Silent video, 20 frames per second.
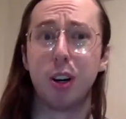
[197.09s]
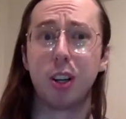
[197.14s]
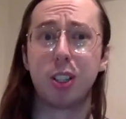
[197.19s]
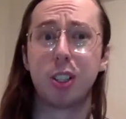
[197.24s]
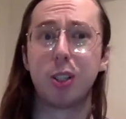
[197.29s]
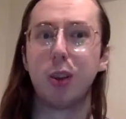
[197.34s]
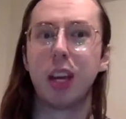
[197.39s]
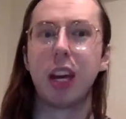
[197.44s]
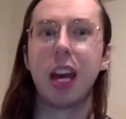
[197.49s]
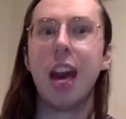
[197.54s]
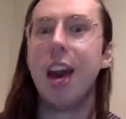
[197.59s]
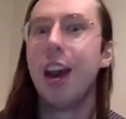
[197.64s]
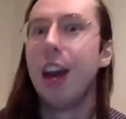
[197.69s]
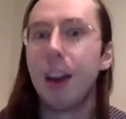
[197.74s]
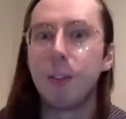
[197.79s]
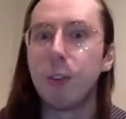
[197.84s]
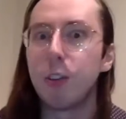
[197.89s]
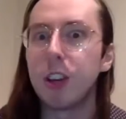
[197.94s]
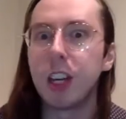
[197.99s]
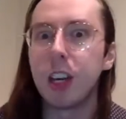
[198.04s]
So like if
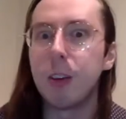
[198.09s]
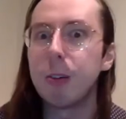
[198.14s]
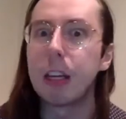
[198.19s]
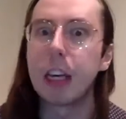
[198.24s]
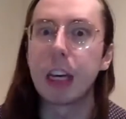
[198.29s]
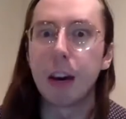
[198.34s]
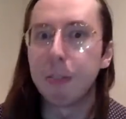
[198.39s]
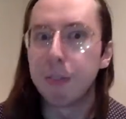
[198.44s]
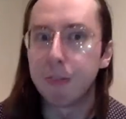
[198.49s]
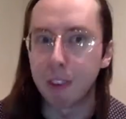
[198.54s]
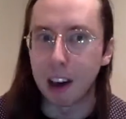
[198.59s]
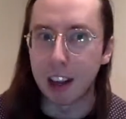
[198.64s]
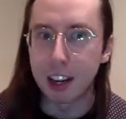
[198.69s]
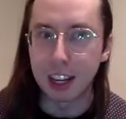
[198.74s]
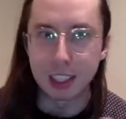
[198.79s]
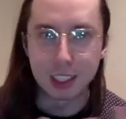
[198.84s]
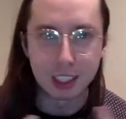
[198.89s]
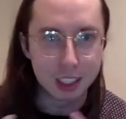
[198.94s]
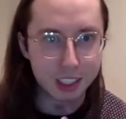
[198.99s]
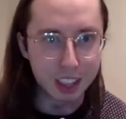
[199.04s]
you're looking for like a fun
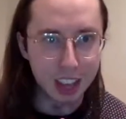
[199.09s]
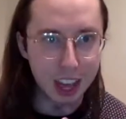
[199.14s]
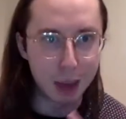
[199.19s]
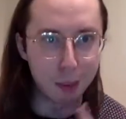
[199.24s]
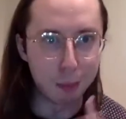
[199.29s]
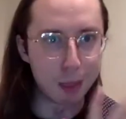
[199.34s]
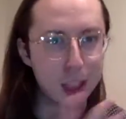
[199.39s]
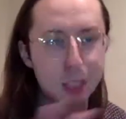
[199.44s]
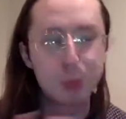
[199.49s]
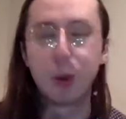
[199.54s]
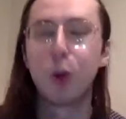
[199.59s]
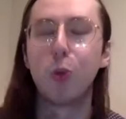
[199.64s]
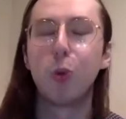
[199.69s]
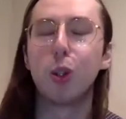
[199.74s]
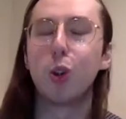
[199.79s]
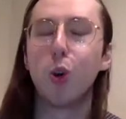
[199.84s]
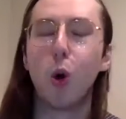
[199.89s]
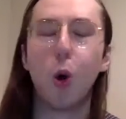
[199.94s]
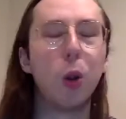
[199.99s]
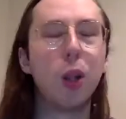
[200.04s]
escape, this book will
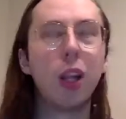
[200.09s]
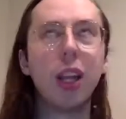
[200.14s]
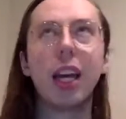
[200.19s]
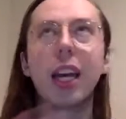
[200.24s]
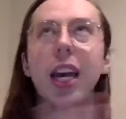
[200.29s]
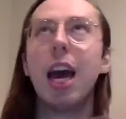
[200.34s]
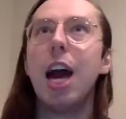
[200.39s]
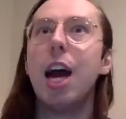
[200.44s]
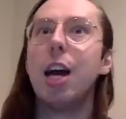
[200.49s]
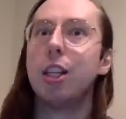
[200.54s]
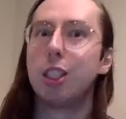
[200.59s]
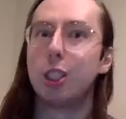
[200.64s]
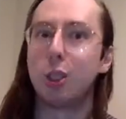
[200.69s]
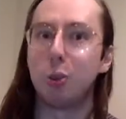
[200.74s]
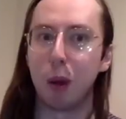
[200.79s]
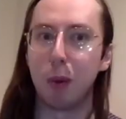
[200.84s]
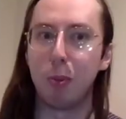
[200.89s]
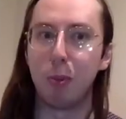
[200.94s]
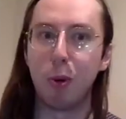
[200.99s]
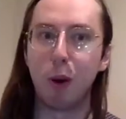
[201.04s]
totally like
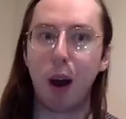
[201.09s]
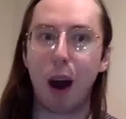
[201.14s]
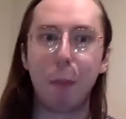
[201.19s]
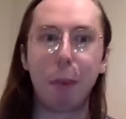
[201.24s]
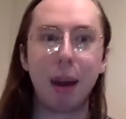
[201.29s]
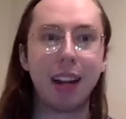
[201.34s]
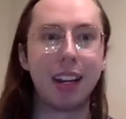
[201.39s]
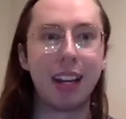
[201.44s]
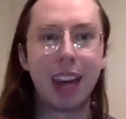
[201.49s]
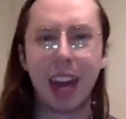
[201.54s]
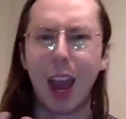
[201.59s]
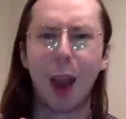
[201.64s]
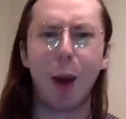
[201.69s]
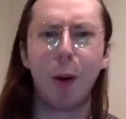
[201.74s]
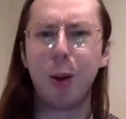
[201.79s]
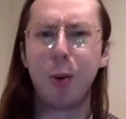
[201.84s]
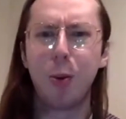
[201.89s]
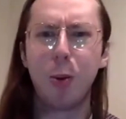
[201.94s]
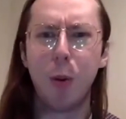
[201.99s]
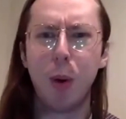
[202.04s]
sweep you up and carry
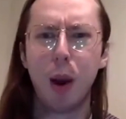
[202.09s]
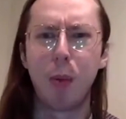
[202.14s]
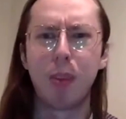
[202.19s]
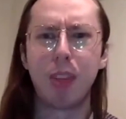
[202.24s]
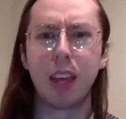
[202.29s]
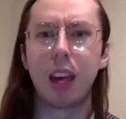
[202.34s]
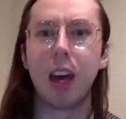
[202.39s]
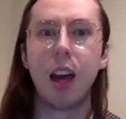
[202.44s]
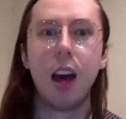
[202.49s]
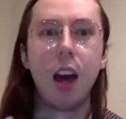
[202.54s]
you away with like